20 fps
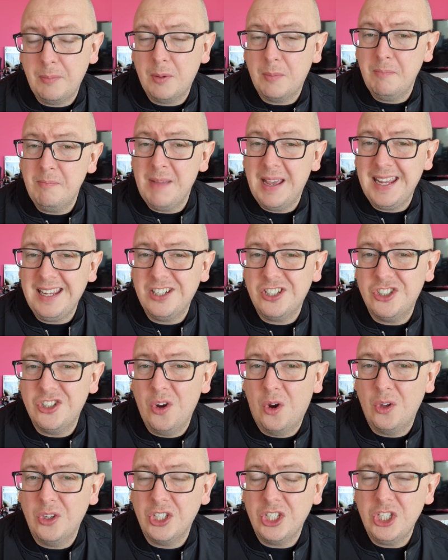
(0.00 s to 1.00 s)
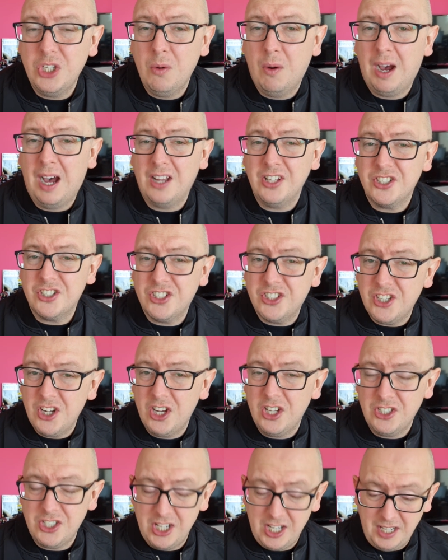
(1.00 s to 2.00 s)
but make sure that you are
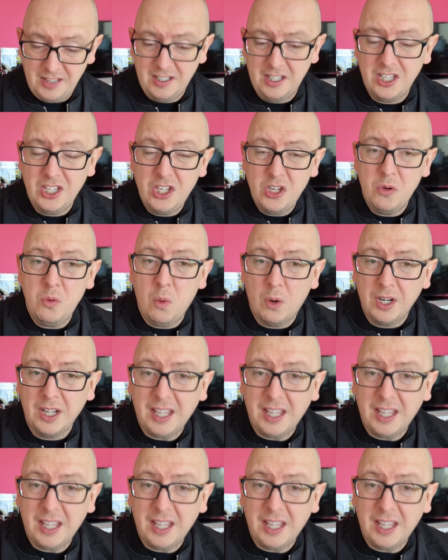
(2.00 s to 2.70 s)
certain in that you want